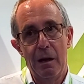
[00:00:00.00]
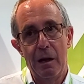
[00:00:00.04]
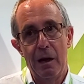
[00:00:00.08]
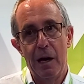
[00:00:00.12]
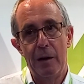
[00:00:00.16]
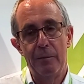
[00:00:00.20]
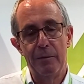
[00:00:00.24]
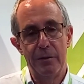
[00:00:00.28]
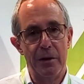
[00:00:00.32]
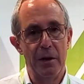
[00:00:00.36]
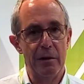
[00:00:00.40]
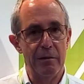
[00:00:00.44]

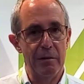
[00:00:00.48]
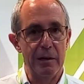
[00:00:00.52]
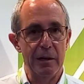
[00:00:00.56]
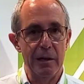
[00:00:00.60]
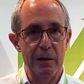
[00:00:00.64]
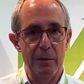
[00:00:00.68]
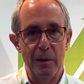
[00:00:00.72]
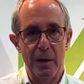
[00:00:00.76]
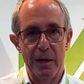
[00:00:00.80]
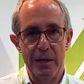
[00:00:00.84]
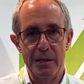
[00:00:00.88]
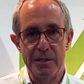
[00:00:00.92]
I'm
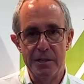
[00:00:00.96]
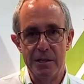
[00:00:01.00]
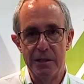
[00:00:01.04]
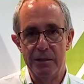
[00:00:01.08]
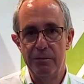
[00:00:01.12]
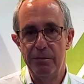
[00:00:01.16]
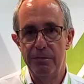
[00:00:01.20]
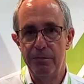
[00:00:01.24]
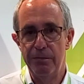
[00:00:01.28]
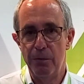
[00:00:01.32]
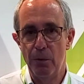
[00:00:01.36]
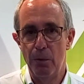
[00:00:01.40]
currently
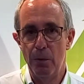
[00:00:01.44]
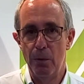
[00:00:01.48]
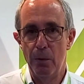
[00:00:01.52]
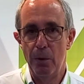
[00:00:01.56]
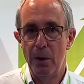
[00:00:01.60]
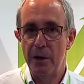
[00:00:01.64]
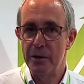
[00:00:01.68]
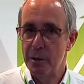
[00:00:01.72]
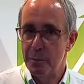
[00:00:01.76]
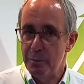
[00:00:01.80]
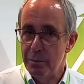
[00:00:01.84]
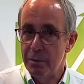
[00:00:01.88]
waiting
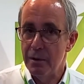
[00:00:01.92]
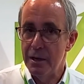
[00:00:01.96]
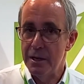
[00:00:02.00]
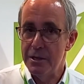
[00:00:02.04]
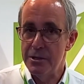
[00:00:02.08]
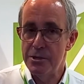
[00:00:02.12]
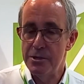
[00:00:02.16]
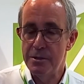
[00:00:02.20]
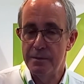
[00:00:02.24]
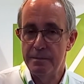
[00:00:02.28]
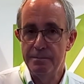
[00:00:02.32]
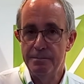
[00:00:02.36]
for an
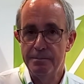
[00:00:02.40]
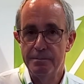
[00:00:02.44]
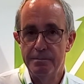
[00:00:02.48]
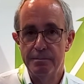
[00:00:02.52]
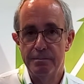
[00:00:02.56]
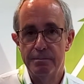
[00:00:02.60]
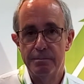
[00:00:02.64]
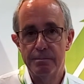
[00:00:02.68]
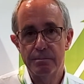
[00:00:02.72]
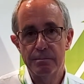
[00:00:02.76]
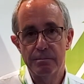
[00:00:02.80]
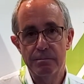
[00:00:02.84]
operation.
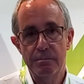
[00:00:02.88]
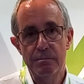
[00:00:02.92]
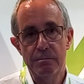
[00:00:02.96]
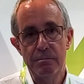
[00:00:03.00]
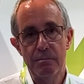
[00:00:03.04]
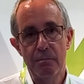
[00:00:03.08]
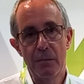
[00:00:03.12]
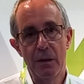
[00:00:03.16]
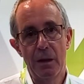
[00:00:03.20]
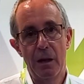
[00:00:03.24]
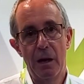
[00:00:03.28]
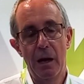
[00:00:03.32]

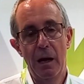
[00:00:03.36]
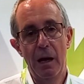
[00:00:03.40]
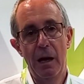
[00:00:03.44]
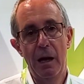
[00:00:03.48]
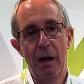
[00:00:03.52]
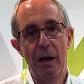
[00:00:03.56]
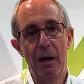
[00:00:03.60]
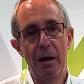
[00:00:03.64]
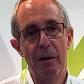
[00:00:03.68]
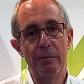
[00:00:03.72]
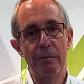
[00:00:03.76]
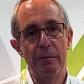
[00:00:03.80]

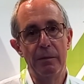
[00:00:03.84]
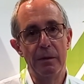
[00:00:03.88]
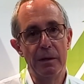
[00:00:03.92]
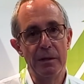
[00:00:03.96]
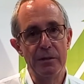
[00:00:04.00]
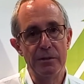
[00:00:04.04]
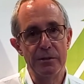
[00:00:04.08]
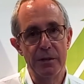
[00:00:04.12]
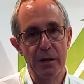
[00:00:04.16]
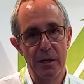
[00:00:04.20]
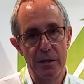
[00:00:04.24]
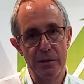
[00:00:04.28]

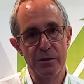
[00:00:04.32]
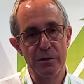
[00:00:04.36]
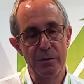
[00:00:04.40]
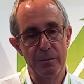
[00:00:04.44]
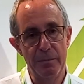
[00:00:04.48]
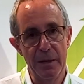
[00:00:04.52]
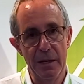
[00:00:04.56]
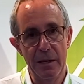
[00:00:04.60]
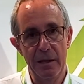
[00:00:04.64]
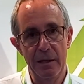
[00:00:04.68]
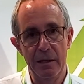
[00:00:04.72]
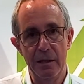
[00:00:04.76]
It's going to
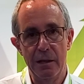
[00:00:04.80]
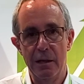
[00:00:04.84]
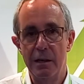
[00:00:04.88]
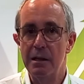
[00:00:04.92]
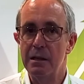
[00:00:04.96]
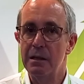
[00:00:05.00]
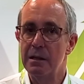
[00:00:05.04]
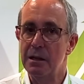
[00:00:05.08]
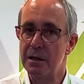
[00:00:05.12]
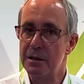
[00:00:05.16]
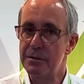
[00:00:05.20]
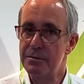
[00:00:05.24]
be
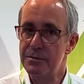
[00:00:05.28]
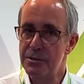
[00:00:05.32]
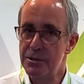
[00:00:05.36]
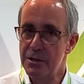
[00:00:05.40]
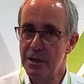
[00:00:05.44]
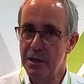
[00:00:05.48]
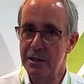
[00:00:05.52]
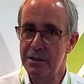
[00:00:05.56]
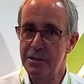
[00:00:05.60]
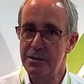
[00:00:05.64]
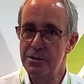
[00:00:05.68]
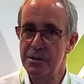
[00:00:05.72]

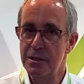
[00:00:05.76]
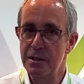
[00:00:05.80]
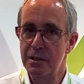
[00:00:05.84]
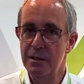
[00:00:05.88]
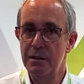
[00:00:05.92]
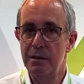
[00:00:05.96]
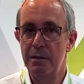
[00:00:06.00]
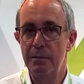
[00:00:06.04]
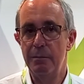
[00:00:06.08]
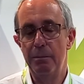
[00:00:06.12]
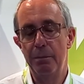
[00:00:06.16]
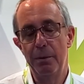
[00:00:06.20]

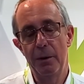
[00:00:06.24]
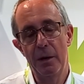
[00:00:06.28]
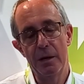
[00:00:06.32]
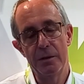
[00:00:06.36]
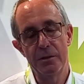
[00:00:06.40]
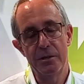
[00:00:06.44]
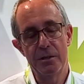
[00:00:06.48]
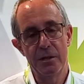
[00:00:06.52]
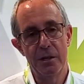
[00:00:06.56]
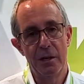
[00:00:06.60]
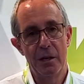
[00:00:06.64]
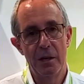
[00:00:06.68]
life-changing,
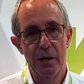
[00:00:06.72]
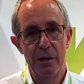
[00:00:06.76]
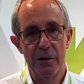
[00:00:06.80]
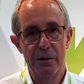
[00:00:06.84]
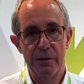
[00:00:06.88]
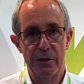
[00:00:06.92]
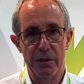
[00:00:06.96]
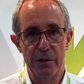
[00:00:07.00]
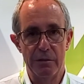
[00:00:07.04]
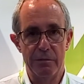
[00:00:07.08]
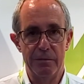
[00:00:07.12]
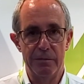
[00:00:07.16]
but
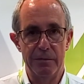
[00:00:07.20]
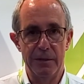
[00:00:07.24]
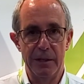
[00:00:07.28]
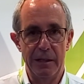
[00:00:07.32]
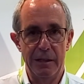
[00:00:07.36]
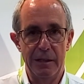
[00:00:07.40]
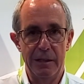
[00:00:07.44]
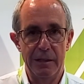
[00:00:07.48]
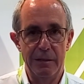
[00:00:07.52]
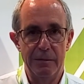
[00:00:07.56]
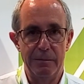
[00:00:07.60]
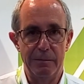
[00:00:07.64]

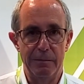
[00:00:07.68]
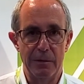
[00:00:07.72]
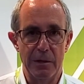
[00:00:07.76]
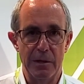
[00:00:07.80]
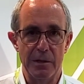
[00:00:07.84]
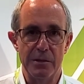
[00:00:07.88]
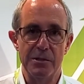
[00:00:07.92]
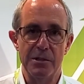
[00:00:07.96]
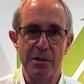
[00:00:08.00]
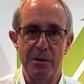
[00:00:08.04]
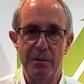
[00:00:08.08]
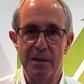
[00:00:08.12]
the
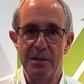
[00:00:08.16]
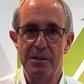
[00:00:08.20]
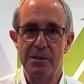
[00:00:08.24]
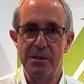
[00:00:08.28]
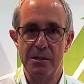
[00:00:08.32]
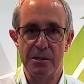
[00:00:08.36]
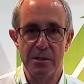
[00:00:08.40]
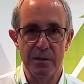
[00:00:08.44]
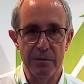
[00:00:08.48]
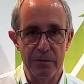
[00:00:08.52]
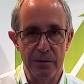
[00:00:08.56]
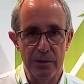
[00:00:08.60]

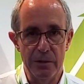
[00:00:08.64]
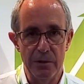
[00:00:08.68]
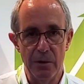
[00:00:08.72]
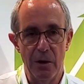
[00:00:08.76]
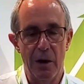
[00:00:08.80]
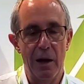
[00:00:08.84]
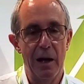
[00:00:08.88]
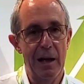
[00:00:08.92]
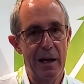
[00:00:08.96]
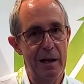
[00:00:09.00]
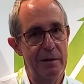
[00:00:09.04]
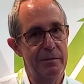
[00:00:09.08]
consequences of
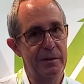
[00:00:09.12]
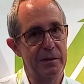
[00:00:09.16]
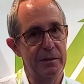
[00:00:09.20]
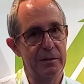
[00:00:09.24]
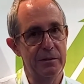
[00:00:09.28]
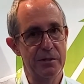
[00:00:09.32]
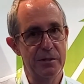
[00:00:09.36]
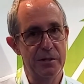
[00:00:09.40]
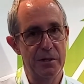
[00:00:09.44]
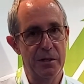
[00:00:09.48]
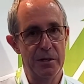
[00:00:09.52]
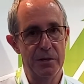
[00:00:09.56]
not
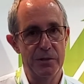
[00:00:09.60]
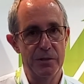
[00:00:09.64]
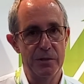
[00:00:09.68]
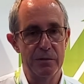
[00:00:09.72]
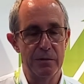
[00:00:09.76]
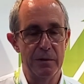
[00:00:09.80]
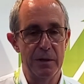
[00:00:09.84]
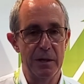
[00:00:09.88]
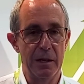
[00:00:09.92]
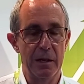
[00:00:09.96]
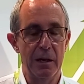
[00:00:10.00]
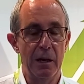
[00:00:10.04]
having the
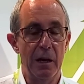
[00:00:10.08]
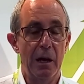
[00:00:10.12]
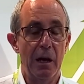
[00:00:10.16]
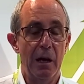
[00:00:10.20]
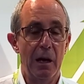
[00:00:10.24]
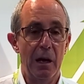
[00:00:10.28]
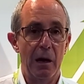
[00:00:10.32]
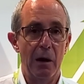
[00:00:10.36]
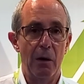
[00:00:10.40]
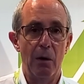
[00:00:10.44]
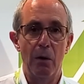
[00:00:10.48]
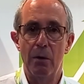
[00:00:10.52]
surgery
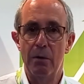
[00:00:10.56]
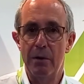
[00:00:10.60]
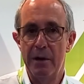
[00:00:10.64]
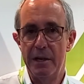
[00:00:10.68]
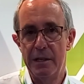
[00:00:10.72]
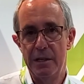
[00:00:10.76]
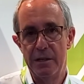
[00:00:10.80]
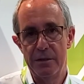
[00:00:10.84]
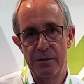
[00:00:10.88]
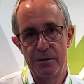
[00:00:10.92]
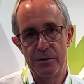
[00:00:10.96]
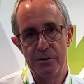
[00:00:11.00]
or
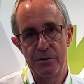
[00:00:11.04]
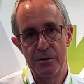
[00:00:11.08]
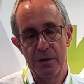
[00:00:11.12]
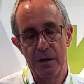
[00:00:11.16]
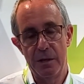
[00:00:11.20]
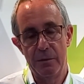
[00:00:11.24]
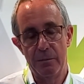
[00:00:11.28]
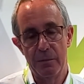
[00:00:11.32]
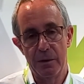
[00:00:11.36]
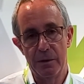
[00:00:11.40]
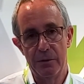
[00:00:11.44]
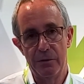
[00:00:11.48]
any other
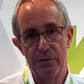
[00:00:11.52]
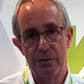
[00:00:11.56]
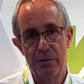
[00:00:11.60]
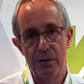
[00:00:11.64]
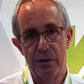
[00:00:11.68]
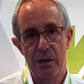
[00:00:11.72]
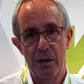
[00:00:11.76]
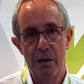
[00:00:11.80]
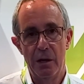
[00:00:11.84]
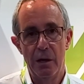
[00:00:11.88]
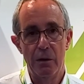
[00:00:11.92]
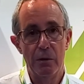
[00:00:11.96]
treatment
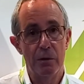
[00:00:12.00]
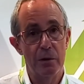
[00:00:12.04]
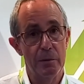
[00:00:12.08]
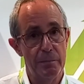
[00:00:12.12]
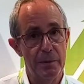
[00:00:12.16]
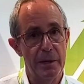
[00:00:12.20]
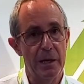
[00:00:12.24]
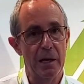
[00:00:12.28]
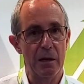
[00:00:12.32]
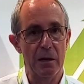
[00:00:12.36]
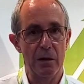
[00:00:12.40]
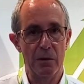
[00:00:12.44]
could
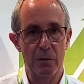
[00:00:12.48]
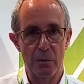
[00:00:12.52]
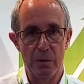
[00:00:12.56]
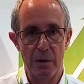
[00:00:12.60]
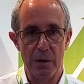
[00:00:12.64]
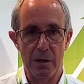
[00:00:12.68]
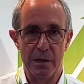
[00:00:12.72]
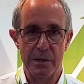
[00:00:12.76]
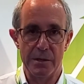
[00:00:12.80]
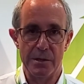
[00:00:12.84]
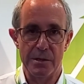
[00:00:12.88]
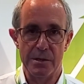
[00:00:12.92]
be a lot
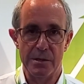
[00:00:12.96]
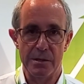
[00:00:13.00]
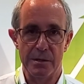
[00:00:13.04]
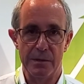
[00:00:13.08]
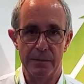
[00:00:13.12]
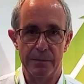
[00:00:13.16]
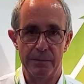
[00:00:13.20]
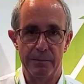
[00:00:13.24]
worse.